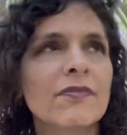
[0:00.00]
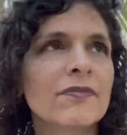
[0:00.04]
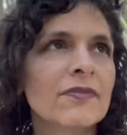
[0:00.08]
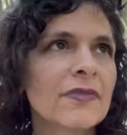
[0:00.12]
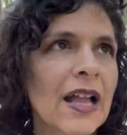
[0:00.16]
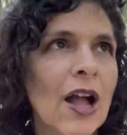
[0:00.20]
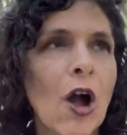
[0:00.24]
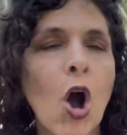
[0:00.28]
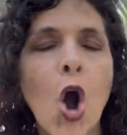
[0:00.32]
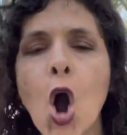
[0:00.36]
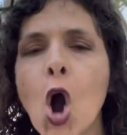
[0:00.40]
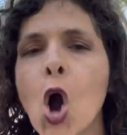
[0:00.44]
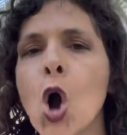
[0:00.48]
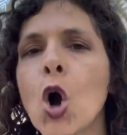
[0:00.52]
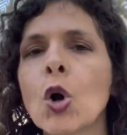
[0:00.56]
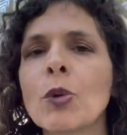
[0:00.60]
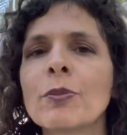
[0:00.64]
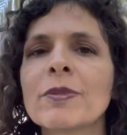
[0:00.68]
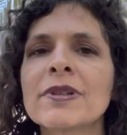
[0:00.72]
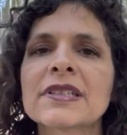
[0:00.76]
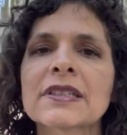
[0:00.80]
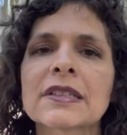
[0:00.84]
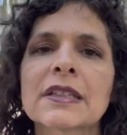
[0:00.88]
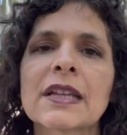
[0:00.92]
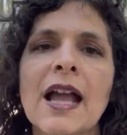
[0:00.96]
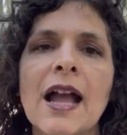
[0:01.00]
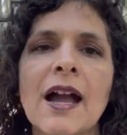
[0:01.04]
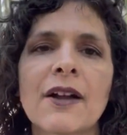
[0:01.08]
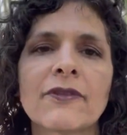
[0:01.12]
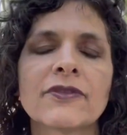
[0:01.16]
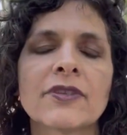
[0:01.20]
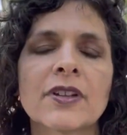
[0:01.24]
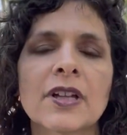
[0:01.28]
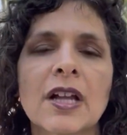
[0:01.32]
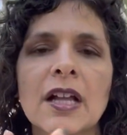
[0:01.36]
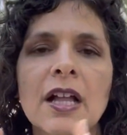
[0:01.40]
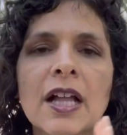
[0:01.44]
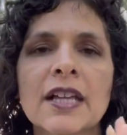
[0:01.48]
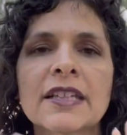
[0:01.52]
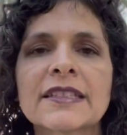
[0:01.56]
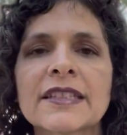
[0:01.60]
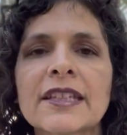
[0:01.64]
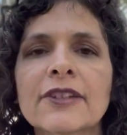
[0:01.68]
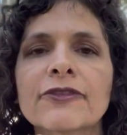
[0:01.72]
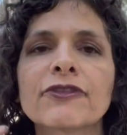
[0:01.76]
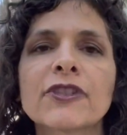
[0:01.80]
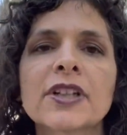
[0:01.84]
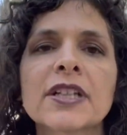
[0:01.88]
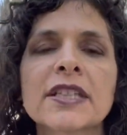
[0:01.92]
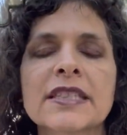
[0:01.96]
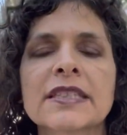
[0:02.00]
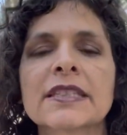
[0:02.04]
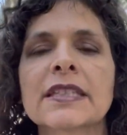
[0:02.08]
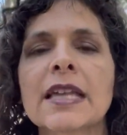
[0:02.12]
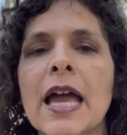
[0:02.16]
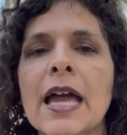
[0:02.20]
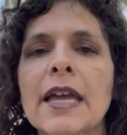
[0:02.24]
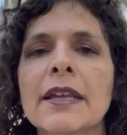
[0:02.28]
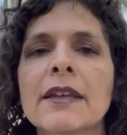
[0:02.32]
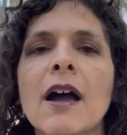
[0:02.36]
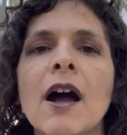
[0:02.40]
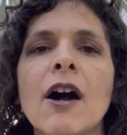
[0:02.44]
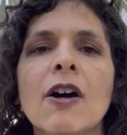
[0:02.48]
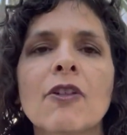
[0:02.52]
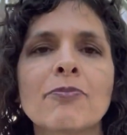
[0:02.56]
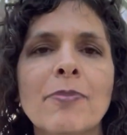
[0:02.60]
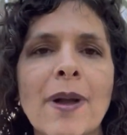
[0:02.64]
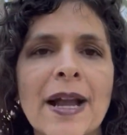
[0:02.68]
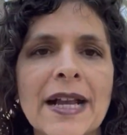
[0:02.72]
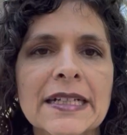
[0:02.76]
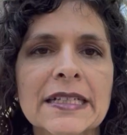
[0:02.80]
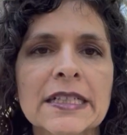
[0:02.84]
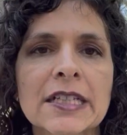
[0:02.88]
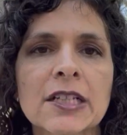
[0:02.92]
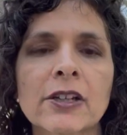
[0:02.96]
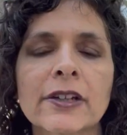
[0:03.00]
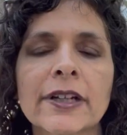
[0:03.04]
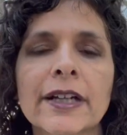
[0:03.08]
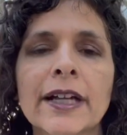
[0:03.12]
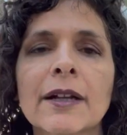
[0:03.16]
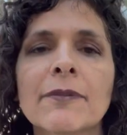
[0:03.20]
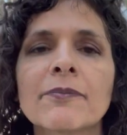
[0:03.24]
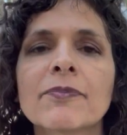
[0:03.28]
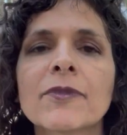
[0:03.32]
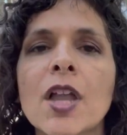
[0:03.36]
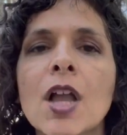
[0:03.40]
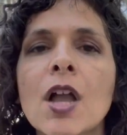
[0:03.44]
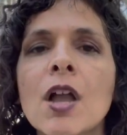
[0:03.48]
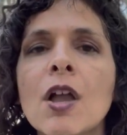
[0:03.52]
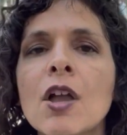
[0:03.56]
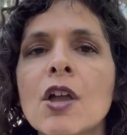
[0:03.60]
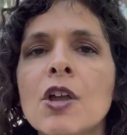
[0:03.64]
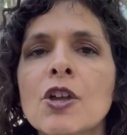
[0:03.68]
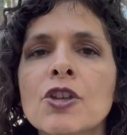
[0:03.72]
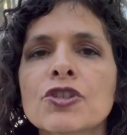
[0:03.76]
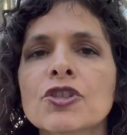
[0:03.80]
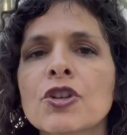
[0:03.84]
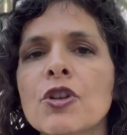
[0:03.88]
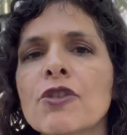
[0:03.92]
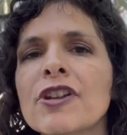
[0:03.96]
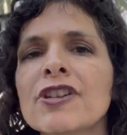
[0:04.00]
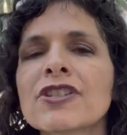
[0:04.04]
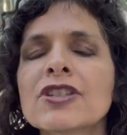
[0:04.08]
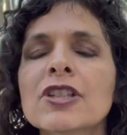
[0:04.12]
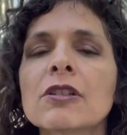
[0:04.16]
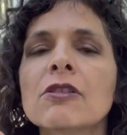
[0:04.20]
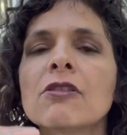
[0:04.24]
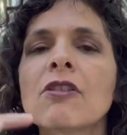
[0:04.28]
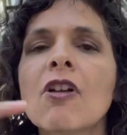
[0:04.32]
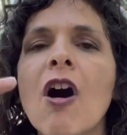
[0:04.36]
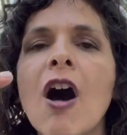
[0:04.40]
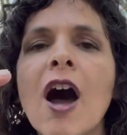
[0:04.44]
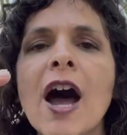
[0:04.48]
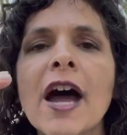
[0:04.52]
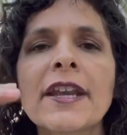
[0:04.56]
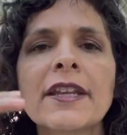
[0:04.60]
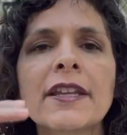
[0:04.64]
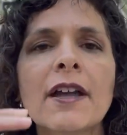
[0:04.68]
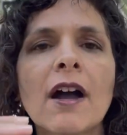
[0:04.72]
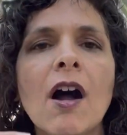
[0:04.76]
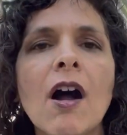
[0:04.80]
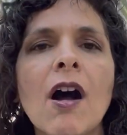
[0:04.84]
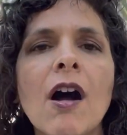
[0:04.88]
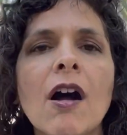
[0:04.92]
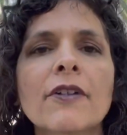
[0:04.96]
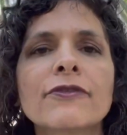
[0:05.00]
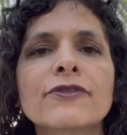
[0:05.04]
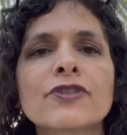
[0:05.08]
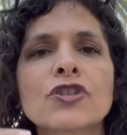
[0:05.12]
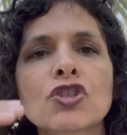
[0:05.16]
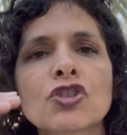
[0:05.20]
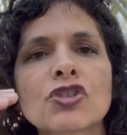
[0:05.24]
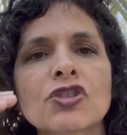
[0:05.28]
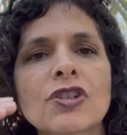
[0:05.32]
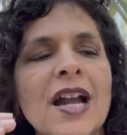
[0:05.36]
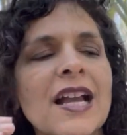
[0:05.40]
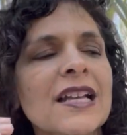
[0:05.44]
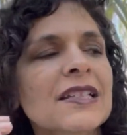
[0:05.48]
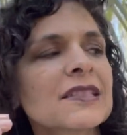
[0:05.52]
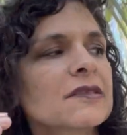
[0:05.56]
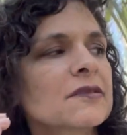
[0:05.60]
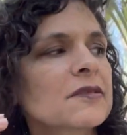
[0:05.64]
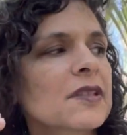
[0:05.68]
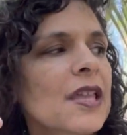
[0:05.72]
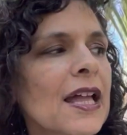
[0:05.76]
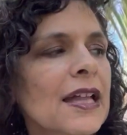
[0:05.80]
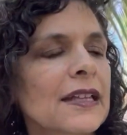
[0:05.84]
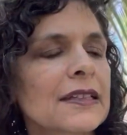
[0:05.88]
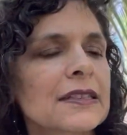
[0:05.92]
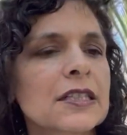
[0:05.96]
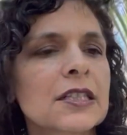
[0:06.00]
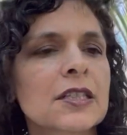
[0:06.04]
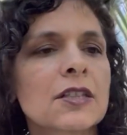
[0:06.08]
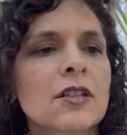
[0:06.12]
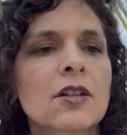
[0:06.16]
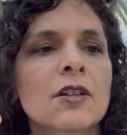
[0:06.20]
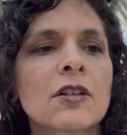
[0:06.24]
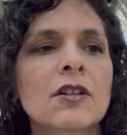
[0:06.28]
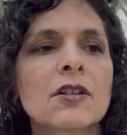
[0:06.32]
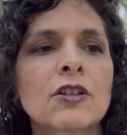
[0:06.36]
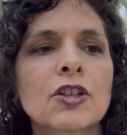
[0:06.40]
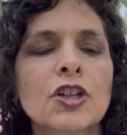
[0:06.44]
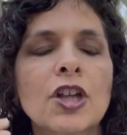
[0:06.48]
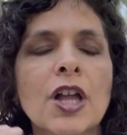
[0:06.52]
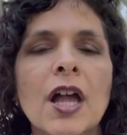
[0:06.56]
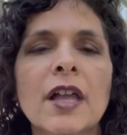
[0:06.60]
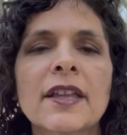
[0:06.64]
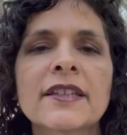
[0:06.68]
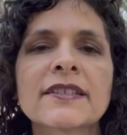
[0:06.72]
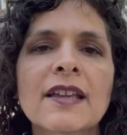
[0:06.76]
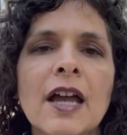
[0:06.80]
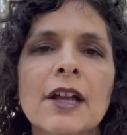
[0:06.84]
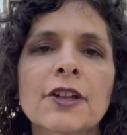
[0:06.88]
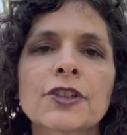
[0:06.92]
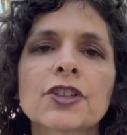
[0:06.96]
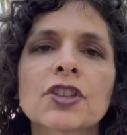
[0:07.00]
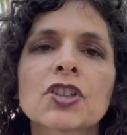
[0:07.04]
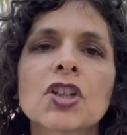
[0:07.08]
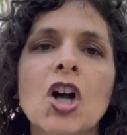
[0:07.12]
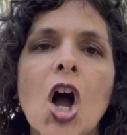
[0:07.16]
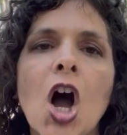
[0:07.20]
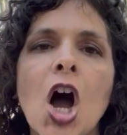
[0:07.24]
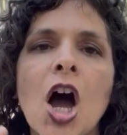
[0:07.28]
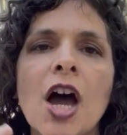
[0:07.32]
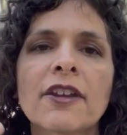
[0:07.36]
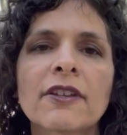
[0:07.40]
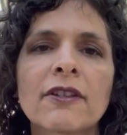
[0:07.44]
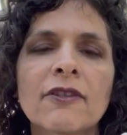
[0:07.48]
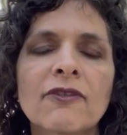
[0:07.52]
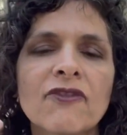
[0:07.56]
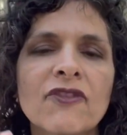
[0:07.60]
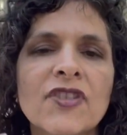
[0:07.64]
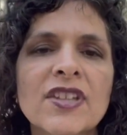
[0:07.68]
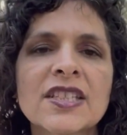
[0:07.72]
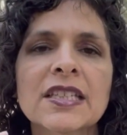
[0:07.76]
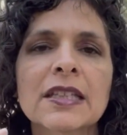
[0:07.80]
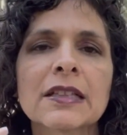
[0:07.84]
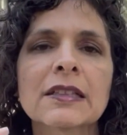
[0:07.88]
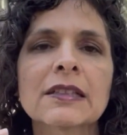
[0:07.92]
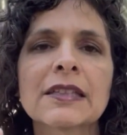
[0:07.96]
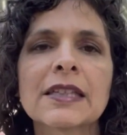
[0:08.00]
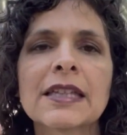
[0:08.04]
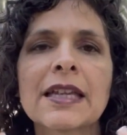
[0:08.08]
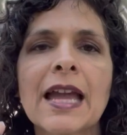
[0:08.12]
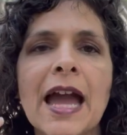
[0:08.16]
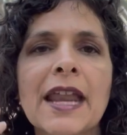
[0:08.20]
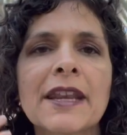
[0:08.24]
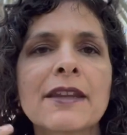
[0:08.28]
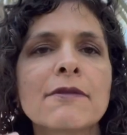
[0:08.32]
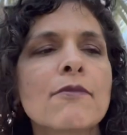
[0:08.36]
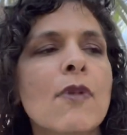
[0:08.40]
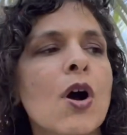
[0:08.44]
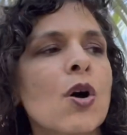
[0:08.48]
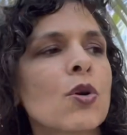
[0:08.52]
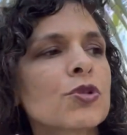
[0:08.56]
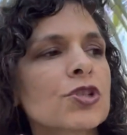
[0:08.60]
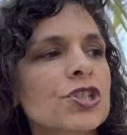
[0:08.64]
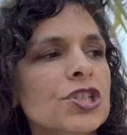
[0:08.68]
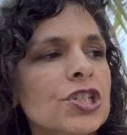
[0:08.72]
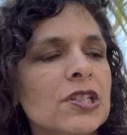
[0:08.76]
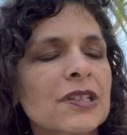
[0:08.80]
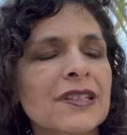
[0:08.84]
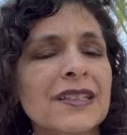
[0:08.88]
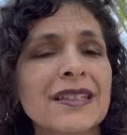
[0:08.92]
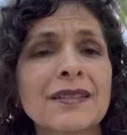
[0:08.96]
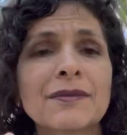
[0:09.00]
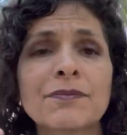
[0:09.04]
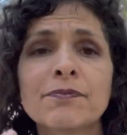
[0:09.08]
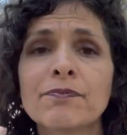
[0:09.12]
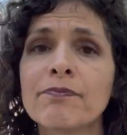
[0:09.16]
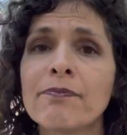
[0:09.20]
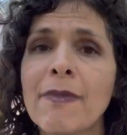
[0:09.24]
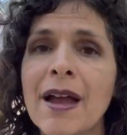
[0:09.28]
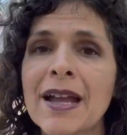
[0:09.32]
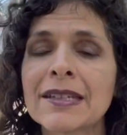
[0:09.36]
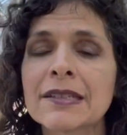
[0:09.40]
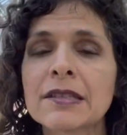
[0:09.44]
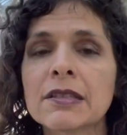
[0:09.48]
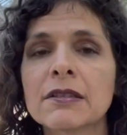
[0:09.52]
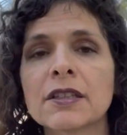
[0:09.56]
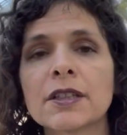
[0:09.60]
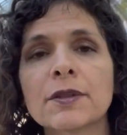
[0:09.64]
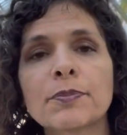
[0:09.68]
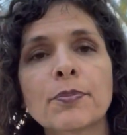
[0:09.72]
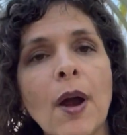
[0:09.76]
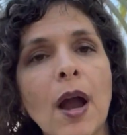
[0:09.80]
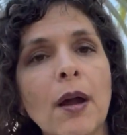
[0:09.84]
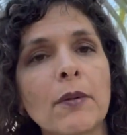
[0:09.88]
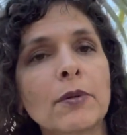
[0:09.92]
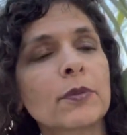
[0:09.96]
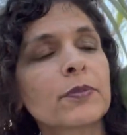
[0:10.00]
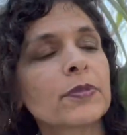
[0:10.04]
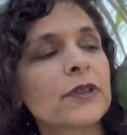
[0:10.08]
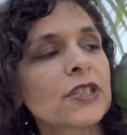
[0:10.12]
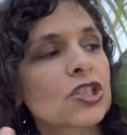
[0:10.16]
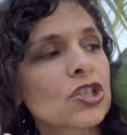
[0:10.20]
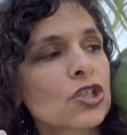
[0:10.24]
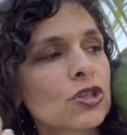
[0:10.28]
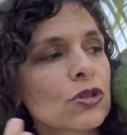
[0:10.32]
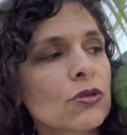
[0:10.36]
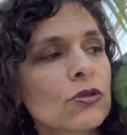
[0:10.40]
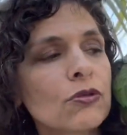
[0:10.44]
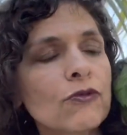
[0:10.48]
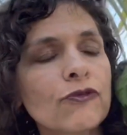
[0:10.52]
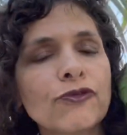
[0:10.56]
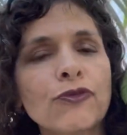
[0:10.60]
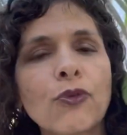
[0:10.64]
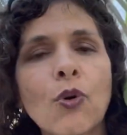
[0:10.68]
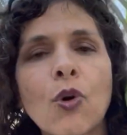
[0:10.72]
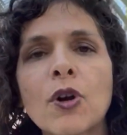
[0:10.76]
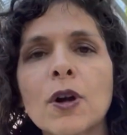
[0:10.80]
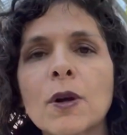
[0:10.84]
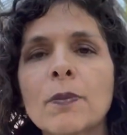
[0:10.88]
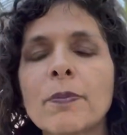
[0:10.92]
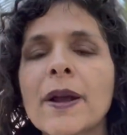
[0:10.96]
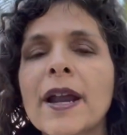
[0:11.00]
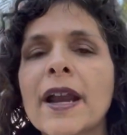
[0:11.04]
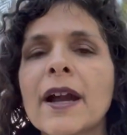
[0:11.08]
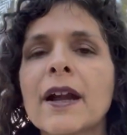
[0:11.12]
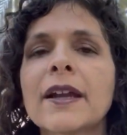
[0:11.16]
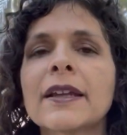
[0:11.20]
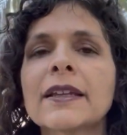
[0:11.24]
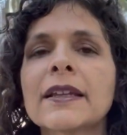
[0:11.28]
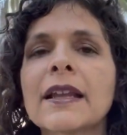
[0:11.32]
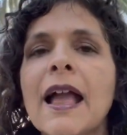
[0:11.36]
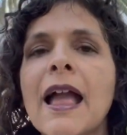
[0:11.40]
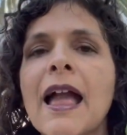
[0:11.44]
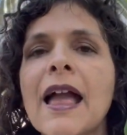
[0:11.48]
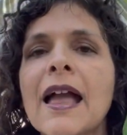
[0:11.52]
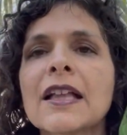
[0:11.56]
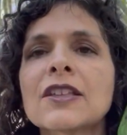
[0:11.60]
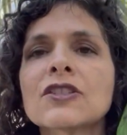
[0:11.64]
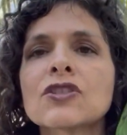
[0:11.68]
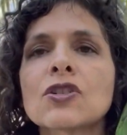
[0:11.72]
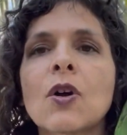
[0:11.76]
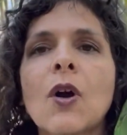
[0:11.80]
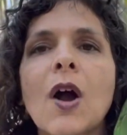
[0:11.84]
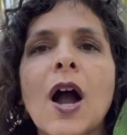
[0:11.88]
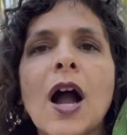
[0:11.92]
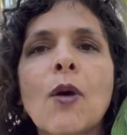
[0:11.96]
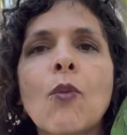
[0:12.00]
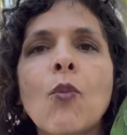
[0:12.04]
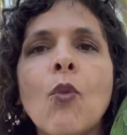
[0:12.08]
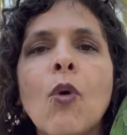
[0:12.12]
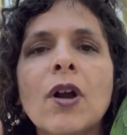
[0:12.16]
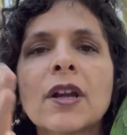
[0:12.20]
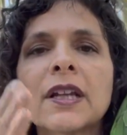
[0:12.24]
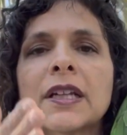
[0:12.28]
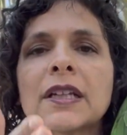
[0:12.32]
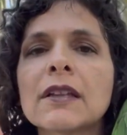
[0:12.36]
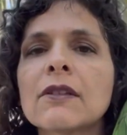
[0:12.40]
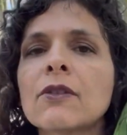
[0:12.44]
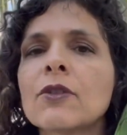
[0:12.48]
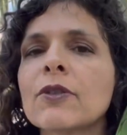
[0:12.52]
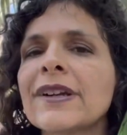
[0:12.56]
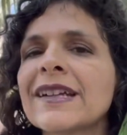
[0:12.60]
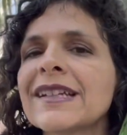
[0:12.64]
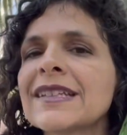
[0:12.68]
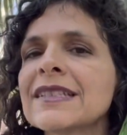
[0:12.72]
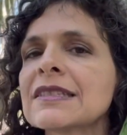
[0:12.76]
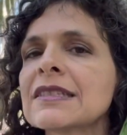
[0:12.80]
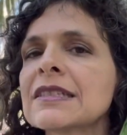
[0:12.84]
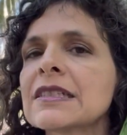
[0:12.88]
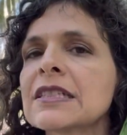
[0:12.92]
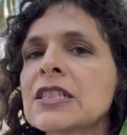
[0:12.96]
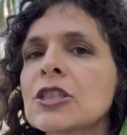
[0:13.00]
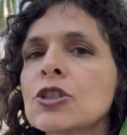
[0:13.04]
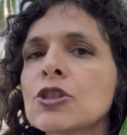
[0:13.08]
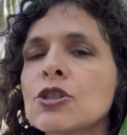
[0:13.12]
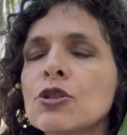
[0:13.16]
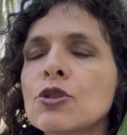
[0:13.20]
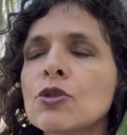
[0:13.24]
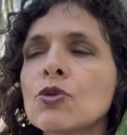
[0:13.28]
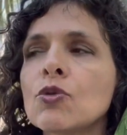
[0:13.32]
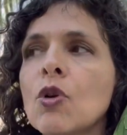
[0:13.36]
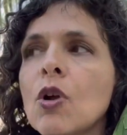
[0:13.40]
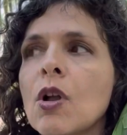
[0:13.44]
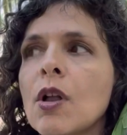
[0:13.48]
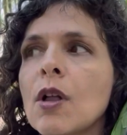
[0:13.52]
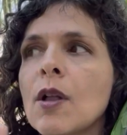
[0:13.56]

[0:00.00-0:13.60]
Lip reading: home is going to have a different set of bacteria. So there's a lot of stress that is undergone physically and emotionally, mentally probably too, for a parrot. So I wanted Lorenza to